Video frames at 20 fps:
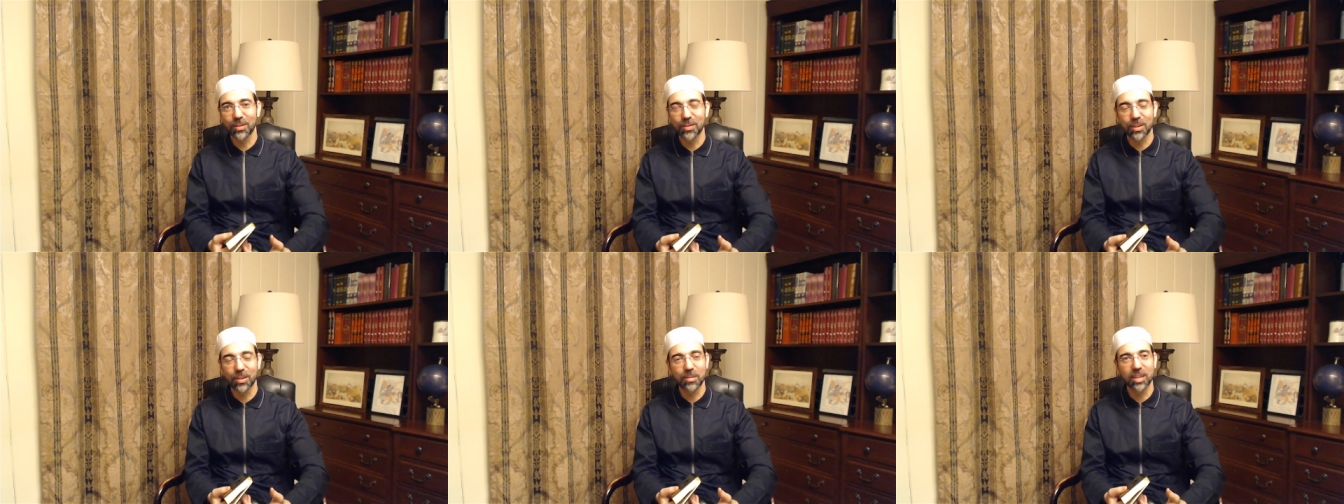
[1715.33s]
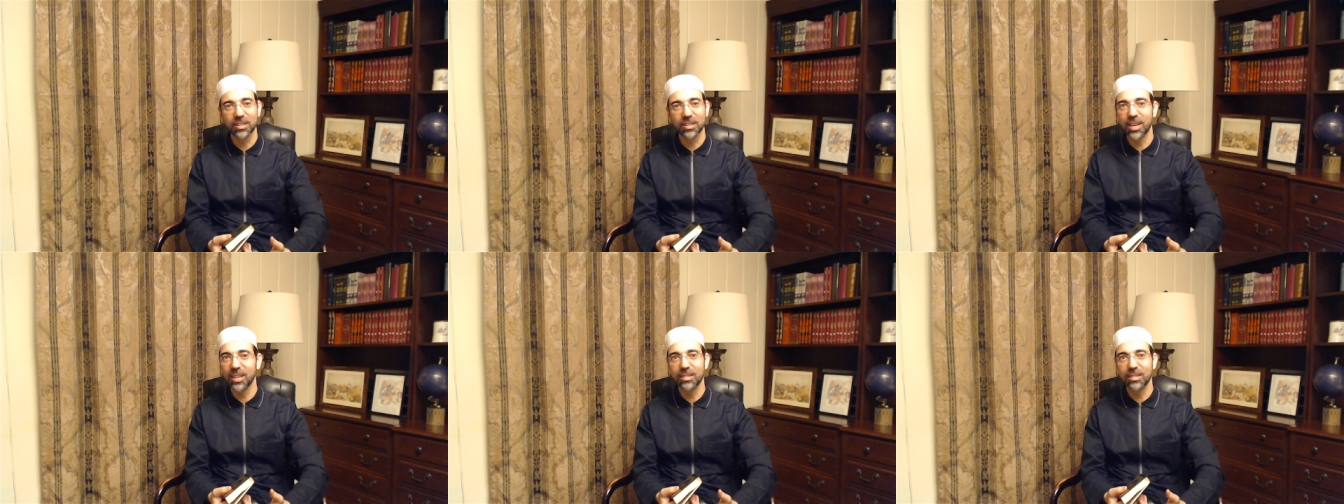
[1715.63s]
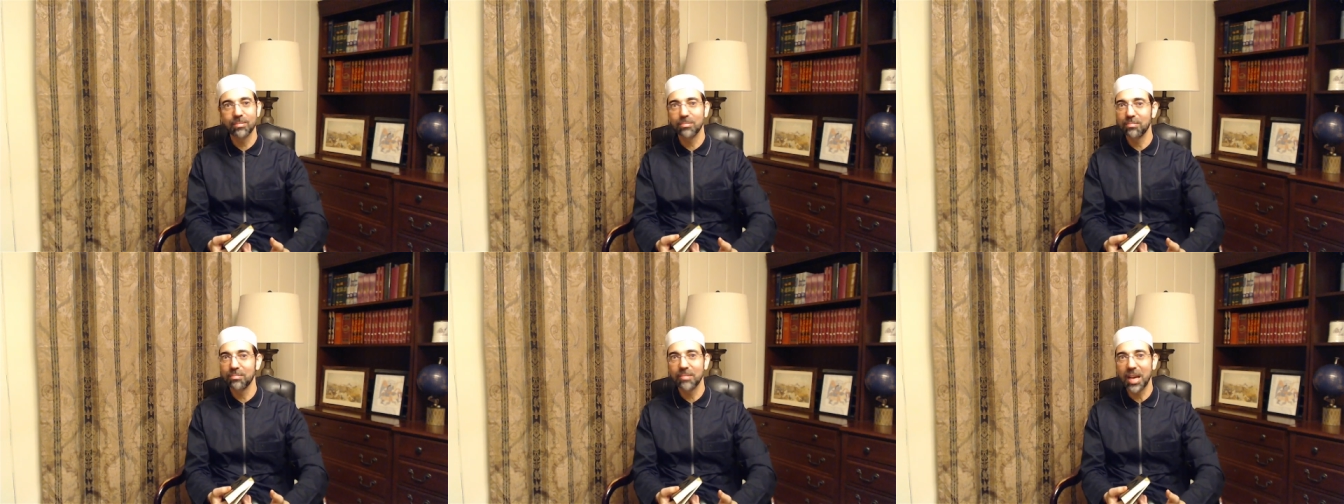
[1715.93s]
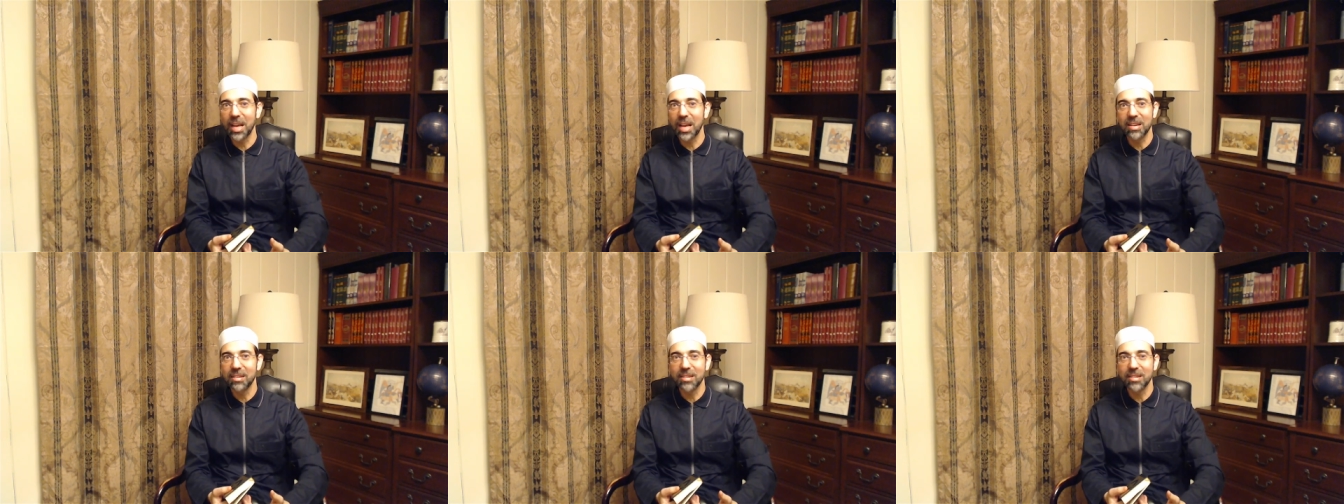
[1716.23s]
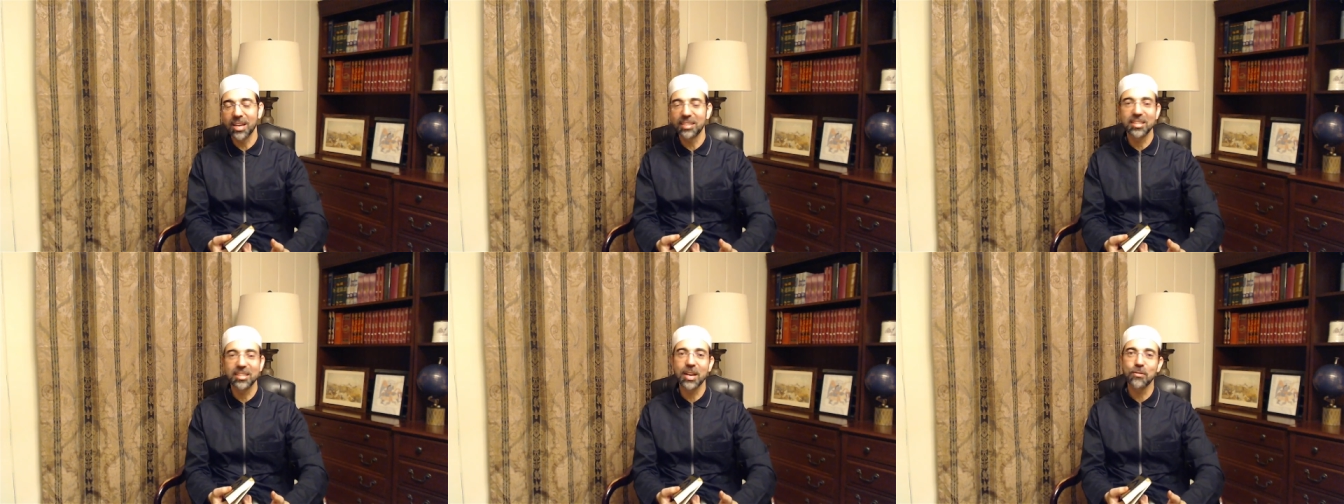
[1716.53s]
Ramadan and
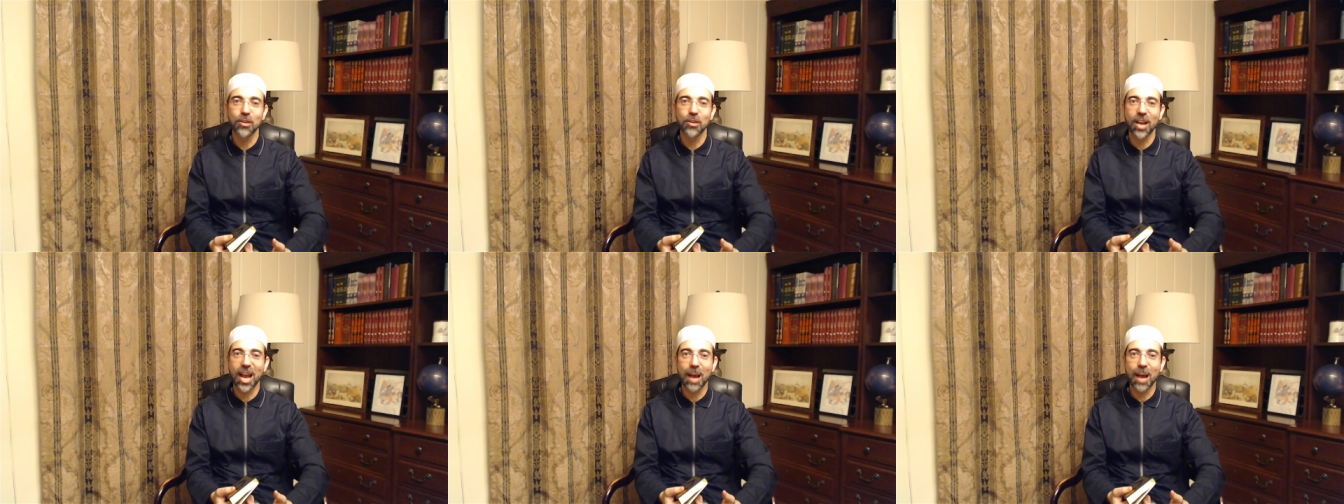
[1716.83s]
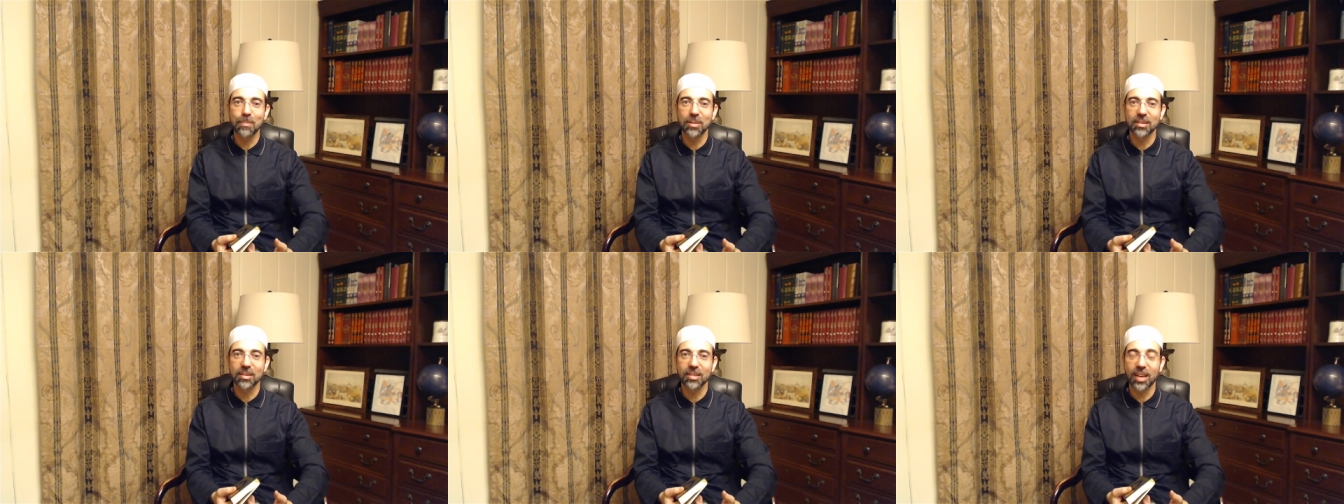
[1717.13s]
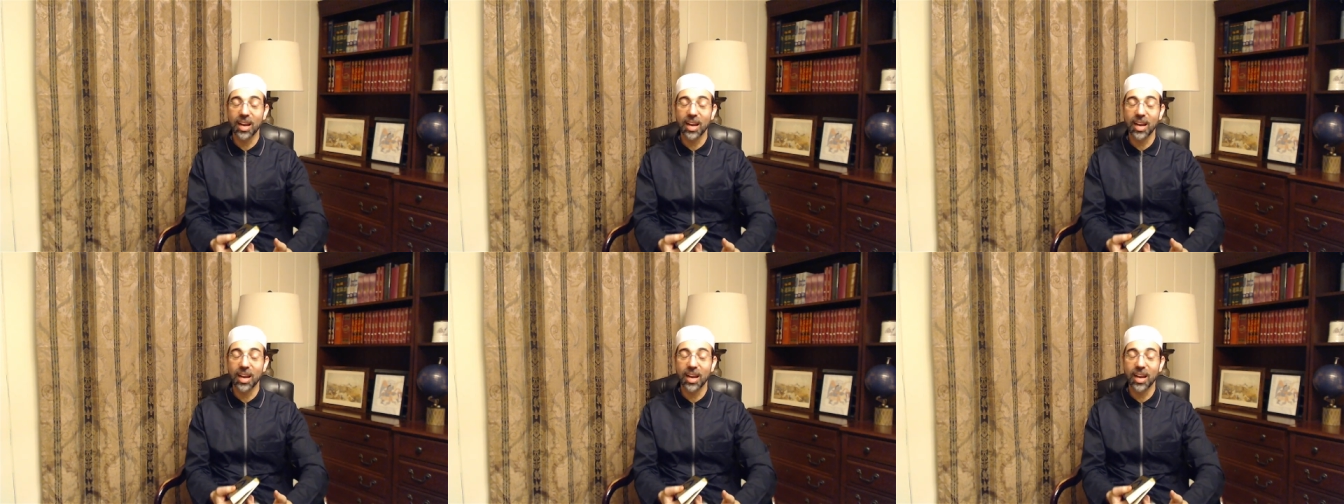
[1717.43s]
it never happened.